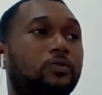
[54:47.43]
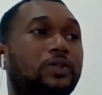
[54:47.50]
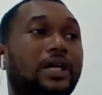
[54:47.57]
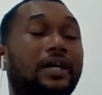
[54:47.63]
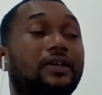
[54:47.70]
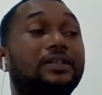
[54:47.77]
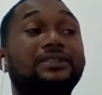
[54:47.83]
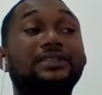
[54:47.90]

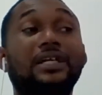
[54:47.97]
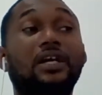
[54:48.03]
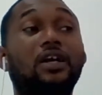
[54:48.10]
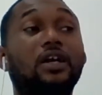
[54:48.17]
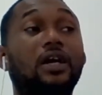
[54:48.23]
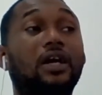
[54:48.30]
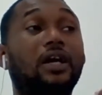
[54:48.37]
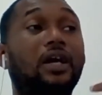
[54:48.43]
there is
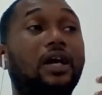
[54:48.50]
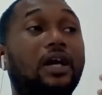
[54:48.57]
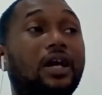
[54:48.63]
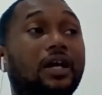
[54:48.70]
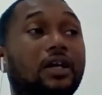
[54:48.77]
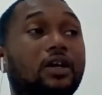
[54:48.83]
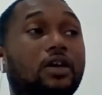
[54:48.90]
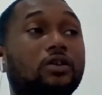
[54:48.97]

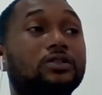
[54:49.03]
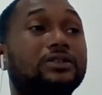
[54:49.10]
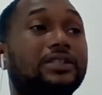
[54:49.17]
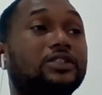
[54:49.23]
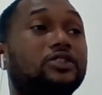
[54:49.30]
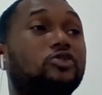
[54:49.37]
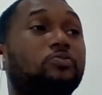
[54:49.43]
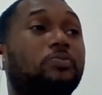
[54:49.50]
a
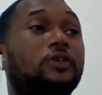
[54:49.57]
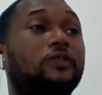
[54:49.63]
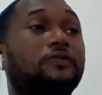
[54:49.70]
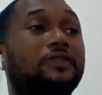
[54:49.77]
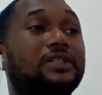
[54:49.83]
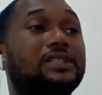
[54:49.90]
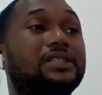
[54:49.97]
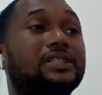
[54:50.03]
constant
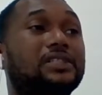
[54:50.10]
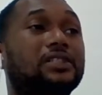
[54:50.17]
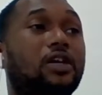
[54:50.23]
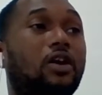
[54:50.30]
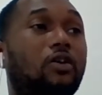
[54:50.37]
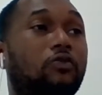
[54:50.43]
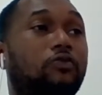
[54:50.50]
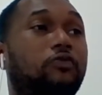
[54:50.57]
supervision
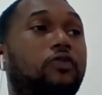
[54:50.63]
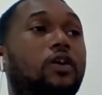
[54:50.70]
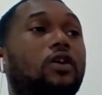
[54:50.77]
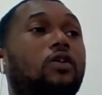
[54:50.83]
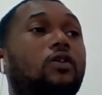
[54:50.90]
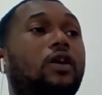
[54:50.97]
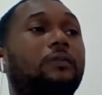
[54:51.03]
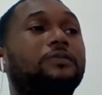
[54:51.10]
of
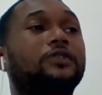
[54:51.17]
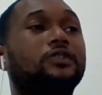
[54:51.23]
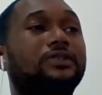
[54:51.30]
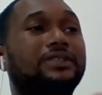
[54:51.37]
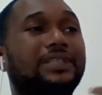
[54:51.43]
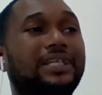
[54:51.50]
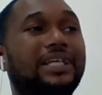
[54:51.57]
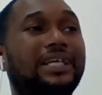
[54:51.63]
follow-up
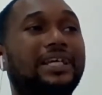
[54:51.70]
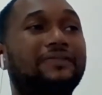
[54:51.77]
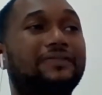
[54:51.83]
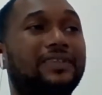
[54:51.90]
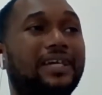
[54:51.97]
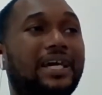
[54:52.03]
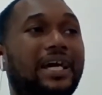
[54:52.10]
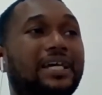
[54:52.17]
to see
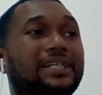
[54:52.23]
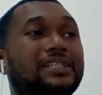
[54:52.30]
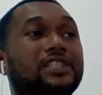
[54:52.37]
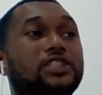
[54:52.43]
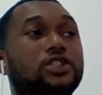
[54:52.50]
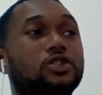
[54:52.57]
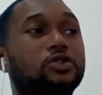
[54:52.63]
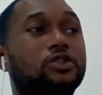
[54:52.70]
if there are
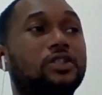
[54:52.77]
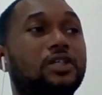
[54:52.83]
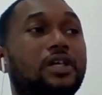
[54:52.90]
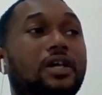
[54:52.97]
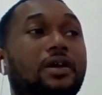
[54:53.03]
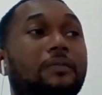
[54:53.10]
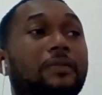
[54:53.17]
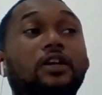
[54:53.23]
issues.
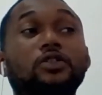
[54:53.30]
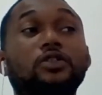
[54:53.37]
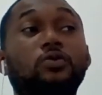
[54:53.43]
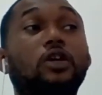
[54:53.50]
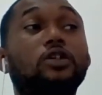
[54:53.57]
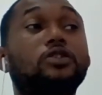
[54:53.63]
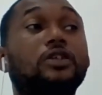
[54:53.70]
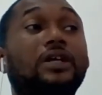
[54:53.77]
Because we
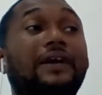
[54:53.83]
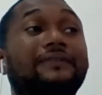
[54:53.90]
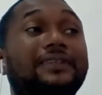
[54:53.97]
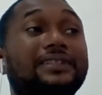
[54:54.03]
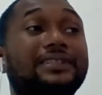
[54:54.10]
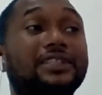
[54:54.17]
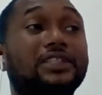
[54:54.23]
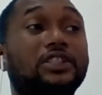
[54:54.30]
also have
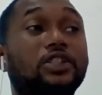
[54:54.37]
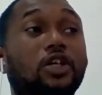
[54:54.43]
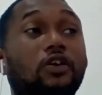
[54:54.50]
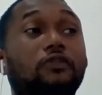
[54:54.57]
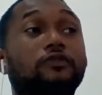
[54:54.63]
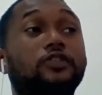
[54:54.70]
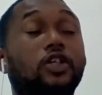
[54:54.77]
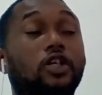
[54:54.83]
this issue
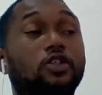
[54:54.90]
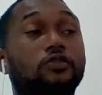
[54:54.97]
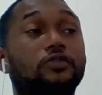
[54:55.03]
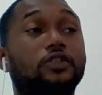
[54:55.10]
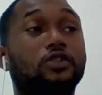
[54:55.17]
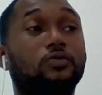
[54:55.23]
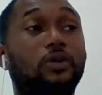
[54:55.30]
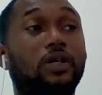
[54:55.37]
of
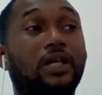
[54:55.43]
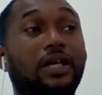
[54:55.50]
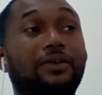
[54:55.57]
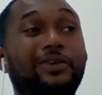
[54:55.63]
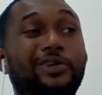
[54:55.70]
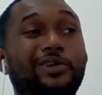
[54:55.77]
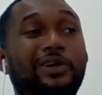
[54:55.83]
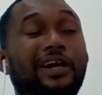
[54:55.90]
turnovers, where
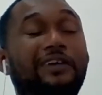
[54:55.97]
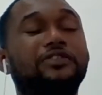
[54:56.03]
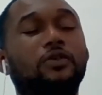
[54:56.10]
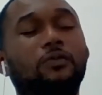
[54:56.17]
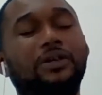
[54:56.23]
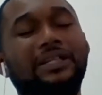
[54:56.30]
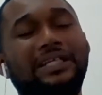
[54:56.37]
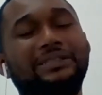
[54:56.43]
you have
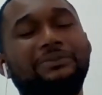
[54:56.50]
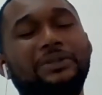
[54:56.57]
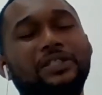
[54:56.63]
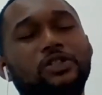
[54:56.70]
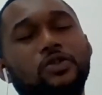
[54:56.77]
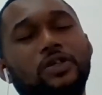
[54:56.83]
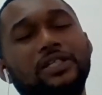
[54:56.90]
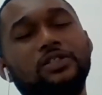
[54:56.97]
someone that's
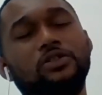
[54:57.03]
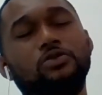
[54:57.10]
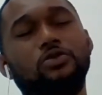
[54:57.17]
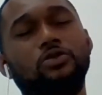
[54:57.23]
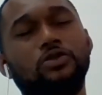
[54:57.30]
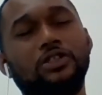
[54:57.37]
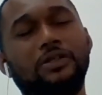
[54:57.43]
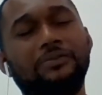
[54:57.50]
been trained to
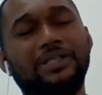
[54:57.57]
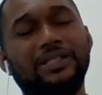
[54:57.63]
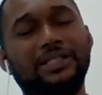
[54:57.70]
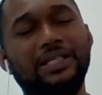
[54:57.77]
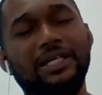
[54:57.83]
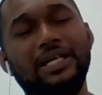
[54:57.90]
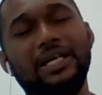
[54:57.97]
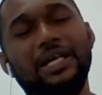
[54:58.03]
do something
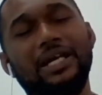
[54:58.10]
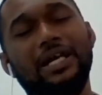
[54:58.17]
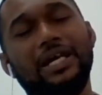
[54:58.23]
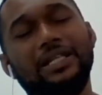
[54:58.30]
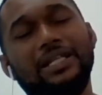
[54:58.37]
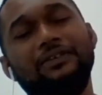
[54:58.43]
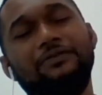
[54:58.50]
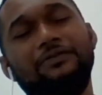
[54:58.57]

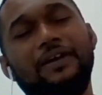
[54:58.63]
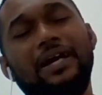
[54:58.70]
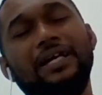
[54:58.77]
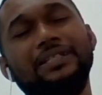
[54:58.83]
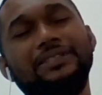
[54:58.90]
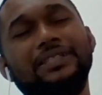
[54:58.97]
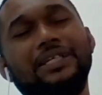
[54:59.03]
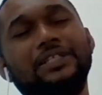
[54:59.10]
and then
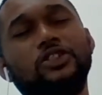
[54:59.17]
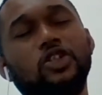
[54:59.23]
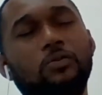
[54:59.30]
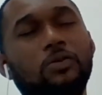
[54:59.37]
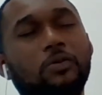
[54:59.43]
finds a job